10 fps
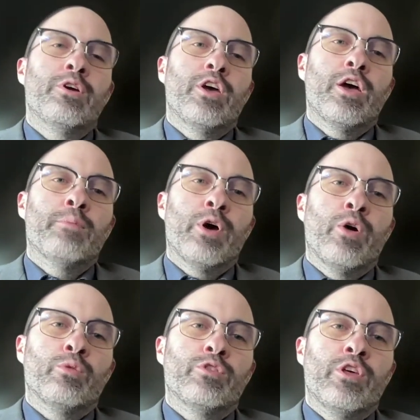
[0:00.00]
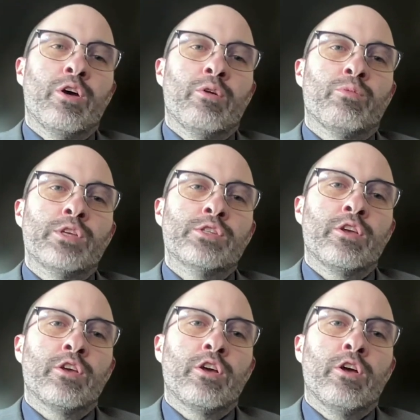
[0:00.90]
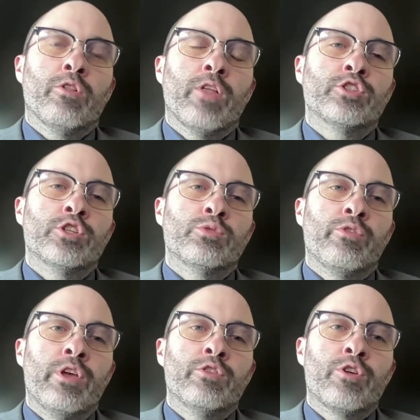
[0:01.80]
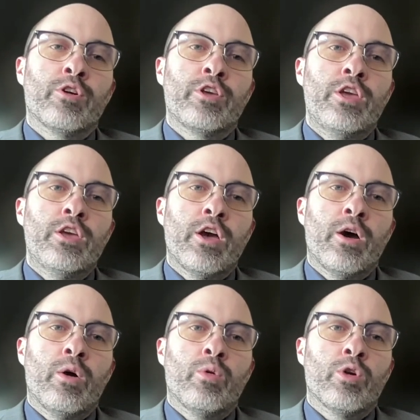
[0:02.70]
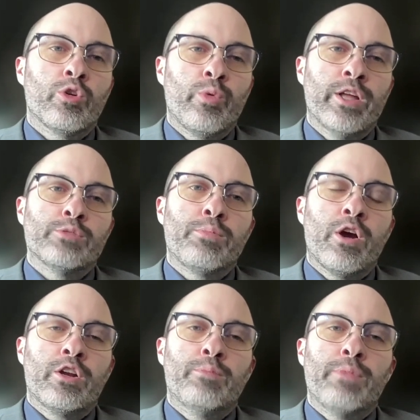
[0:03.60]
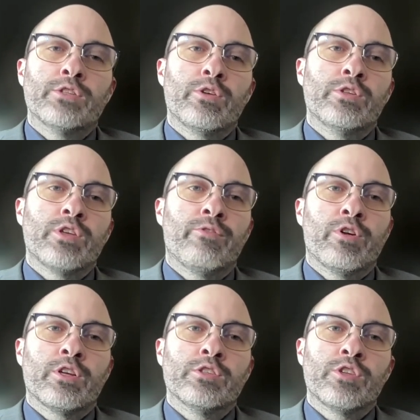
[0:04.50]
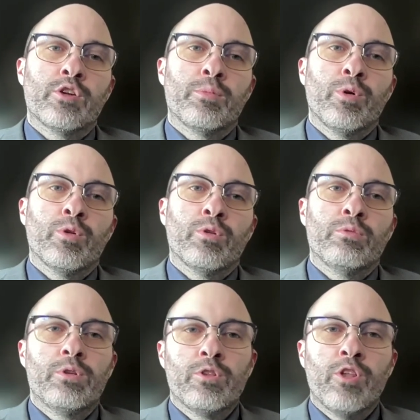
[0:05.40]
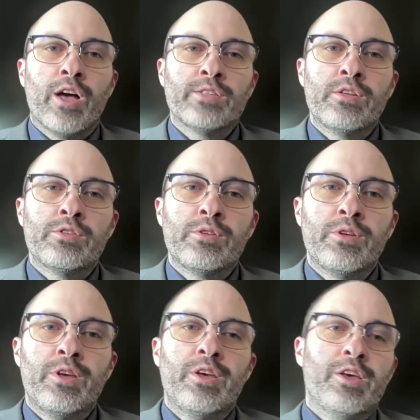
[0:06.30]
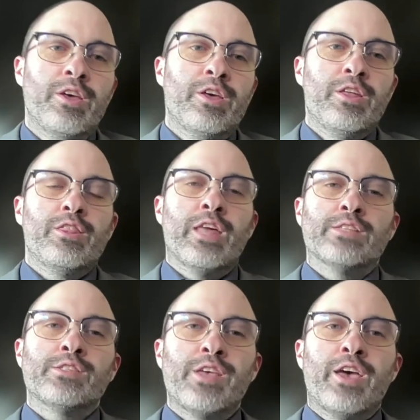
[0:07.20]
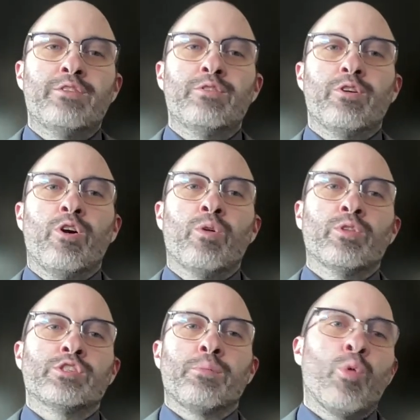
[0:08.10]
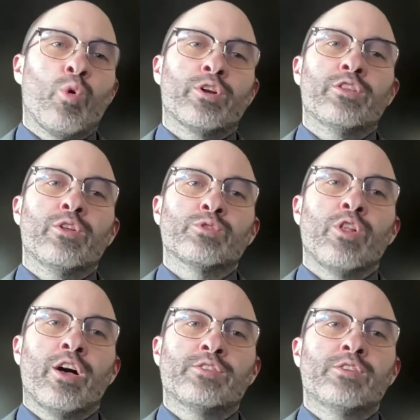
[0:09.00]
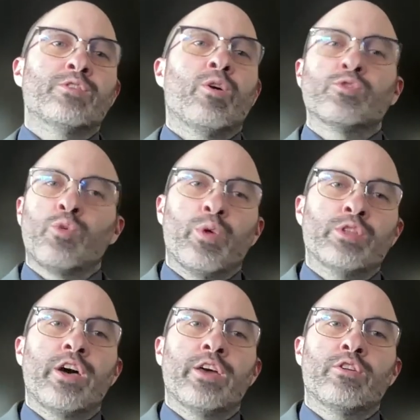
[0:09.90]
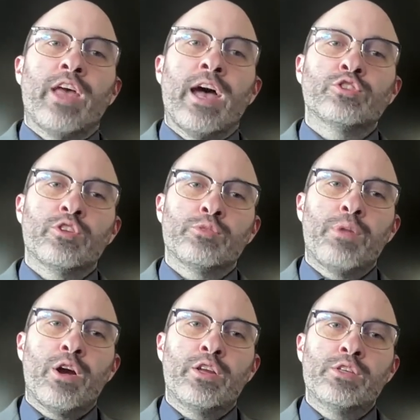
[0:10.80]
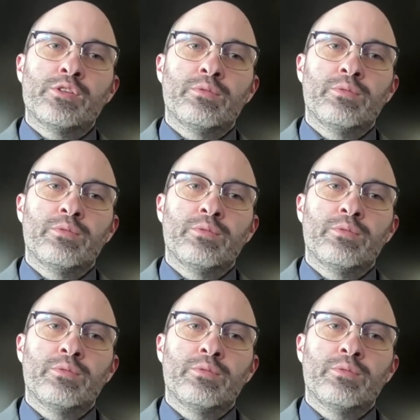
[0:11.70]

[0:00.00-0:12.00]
about the recent elections within Turkey, how Erdogan's party basically suffered considerable losses. That said, all the support in those losses also went to other nationalist parties.